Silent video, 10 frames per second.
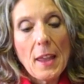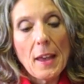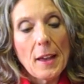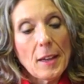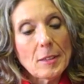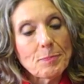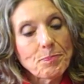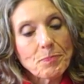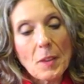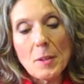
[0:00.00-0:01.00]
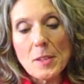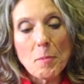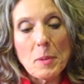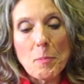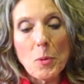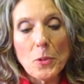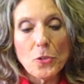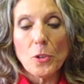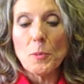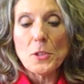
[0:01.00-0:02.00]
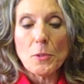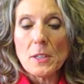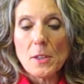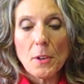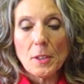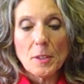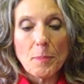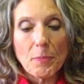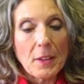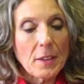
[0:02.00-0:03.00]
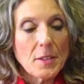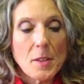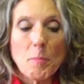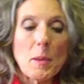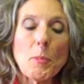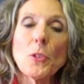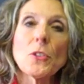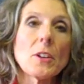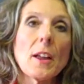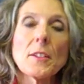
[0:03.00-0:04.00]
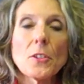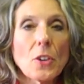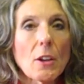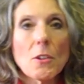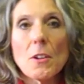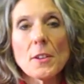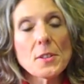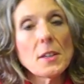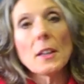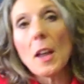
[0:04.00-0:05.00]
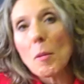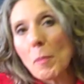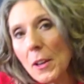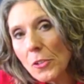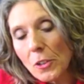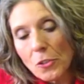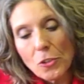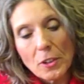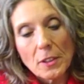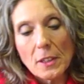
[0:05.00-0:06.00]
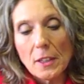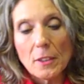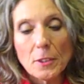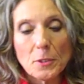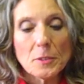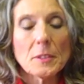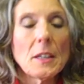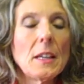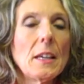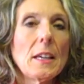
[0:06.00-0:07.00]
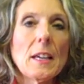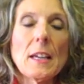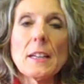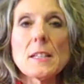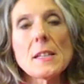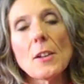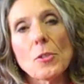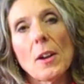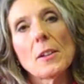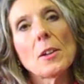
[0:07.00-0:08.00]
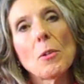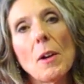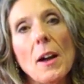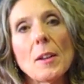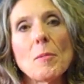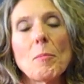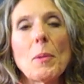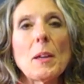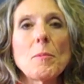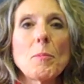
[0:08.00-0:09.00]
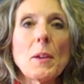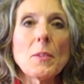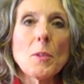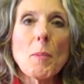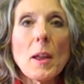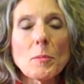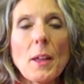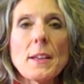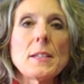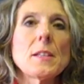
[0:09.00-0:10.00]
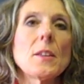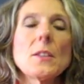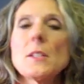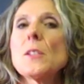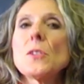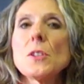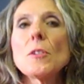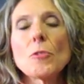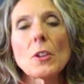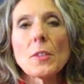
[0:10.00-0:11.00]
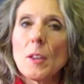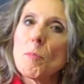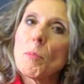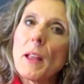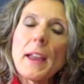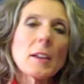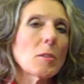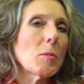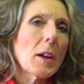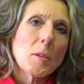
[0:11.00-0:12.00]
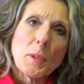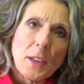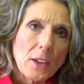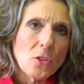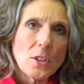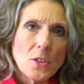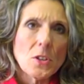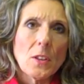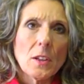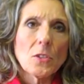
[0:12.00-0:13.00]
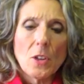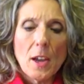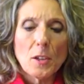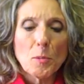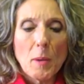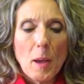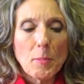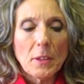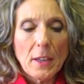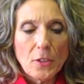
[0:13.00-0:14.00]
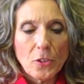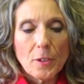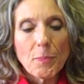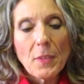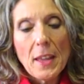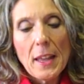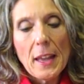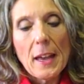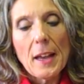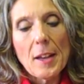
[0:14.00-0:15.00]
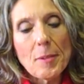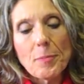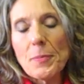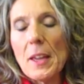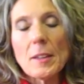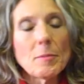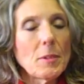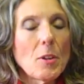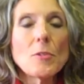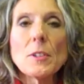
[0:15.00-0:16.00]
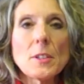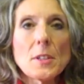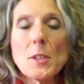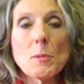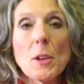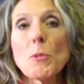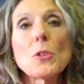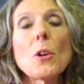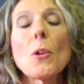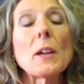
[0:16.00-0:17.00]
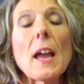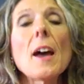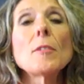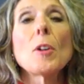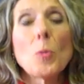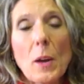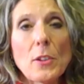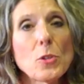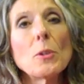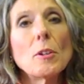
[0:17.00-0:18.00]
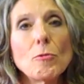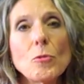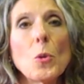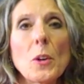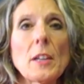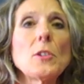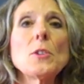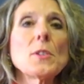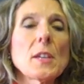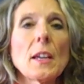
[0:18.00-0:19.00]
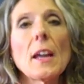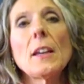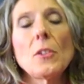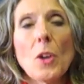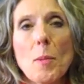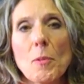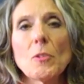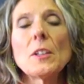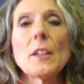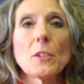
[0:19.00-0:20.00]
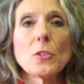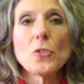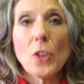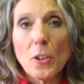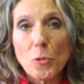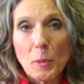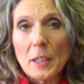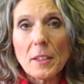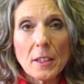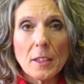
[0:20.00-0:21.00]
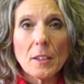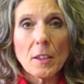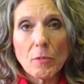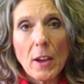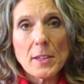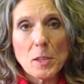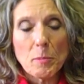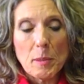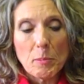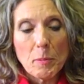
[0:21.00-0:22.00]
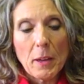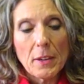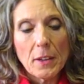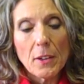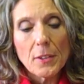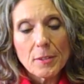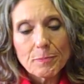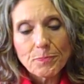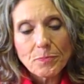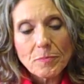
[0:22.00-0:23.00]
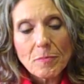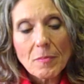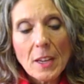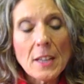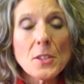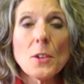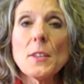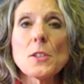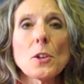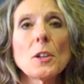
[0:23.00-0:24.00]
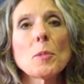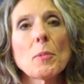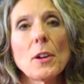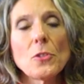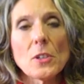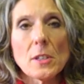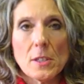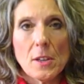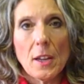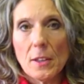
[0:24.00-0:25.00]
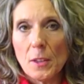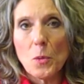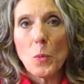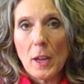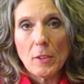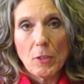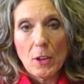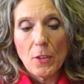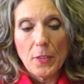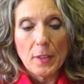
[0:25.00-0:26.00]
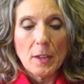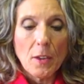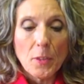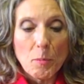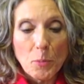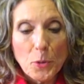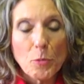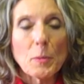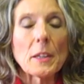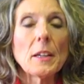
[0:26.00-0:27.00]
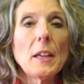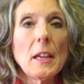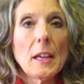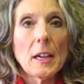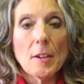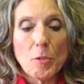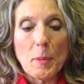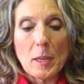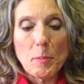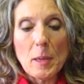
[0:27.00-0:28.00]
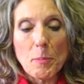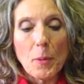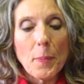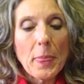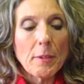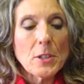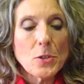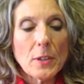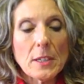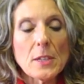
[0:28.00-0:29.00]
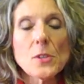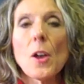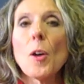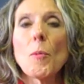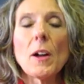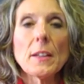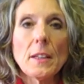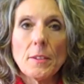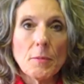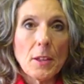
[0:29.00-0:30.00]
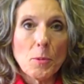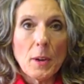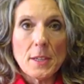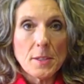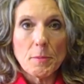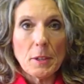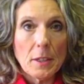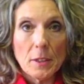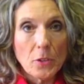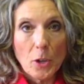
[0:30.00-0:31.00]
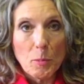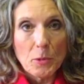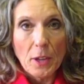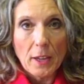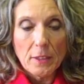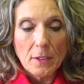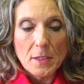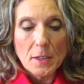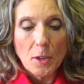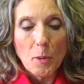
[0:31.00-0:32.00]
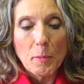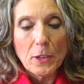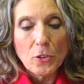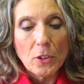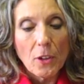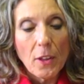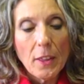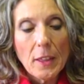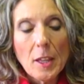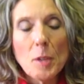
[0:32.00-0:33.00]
Um, Some people should restrict sodium, uh, some people should not touch alcohol, celiac patients shouldn't eat gluten, and et cetera. I could go on. But, but the bottom line is that this is different than blanket recommendations to the entire population. Um, that uh, it seems like we're doing, going out of our way to avoid using any type of clinical judgment in advising people about health. And so these current approaches stand in the way of health and health improvement uh, for many people. Restricting salt while otherwise eating a terrible diet doesn't help much at all.